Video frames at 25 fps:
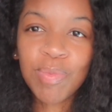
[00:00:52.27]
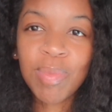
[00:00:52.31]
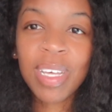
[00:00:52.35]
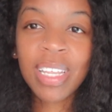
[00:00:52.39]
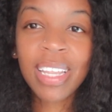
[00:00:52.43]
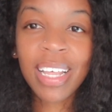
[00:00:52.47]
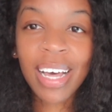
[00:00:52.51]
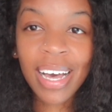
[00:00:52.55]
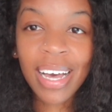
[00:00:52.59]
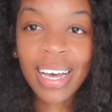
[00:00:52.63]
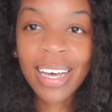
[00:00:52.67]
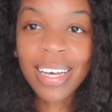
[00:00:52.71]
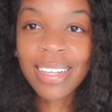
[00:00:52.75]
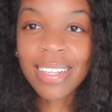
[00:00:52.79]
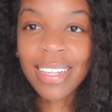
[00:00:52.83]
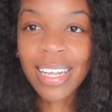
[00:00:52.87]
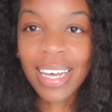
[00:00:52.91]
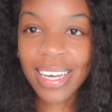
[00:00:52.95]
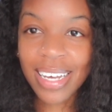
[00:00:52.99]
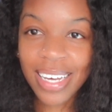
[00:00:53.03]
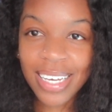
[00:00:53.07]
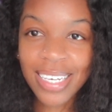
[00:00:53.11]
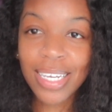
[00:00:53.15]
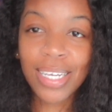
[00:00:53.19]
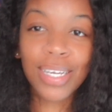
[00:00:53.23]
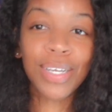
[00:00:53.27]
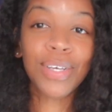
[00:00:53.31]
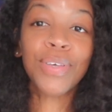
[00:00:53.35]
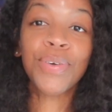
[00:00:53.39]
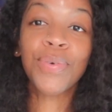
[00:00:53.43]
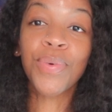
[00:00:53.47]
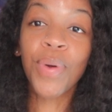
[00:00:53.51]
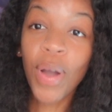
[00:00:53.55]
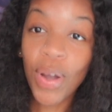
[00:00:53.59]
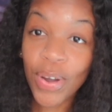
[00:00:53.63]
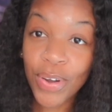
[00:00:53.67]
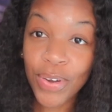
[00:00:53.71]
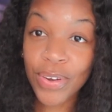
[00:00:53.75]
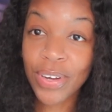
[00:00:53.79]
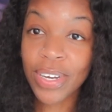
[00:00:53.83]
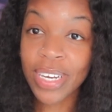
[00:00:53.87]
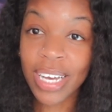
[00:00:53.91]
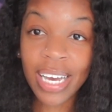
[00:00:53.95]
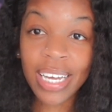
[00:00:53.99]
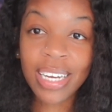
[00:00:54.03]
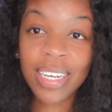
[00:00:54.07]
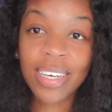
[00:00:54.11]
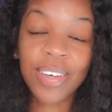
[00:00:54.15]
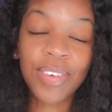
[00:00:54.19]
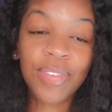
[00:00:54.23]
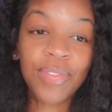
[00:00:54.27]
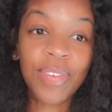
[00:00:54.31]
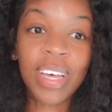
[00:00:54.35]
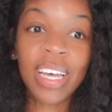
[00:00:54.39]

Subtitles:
me that, like, Anita, you are creative,